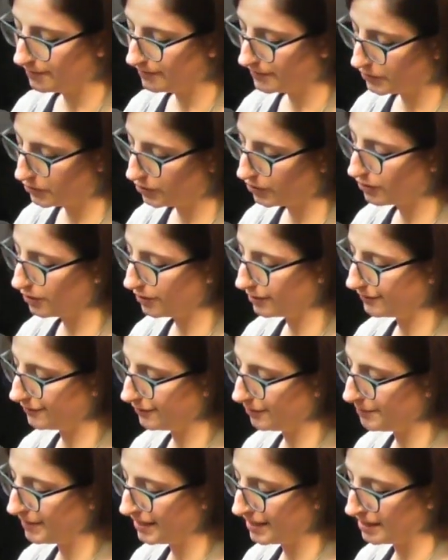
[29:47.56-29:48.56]
to God for
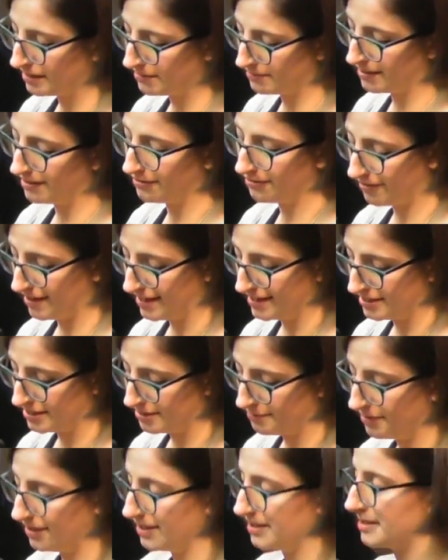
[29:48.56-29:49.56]
being my friend,
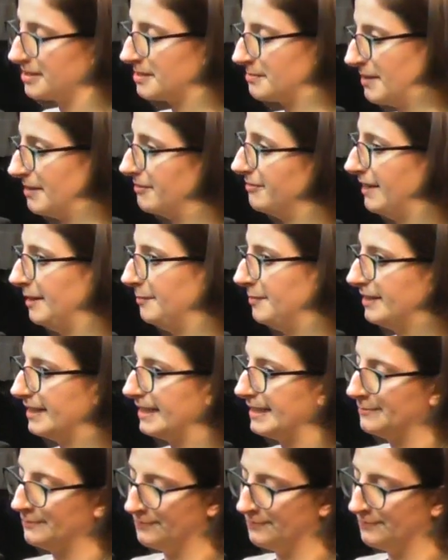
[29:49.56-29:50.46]
plus my family.